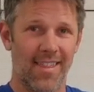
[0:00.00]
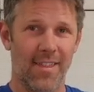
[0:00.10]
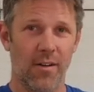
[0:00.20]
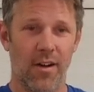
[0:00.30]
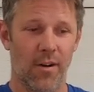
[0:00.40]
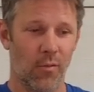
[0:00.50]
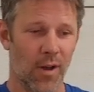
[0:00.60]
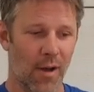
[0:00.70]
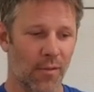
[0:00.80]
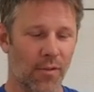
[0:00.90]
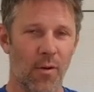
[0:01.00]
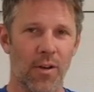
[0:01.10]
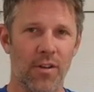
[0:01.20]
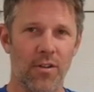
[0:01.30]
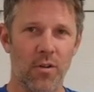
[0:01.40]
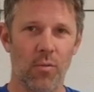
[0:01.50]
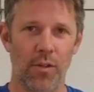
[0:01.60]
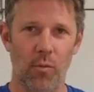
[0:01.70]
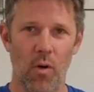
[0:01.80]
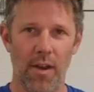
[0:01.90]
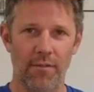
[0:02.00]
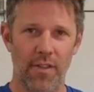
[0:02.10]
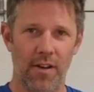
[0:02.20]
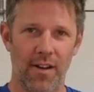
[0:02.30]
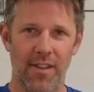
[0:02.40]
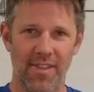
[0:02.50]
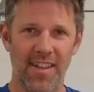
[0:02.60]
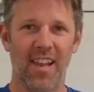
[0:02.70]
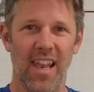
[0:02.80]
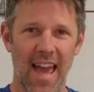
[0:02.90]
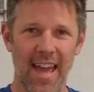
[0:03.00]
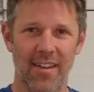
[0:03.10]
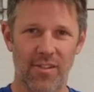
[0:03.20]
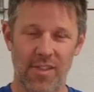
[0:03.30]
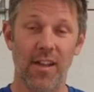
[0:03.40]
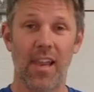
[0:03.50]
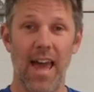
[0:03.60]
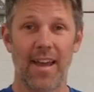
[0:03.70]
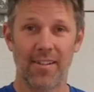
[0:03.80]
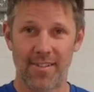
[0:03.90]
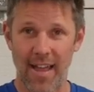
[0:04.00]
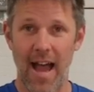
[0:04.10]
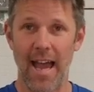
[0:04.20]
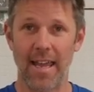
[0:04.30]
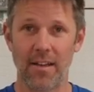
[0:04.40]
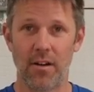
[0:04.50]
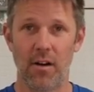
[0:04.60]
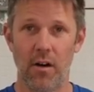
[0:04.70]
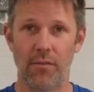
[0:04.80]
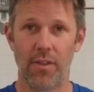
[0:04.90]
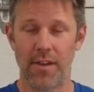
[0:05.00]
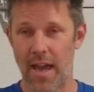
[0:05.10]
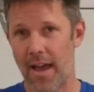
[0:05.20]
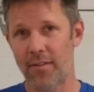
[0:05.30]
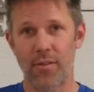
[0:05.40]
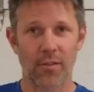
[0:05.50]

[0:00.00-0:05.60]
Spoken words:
I was going to do with one of the legs, the leg side of the desk.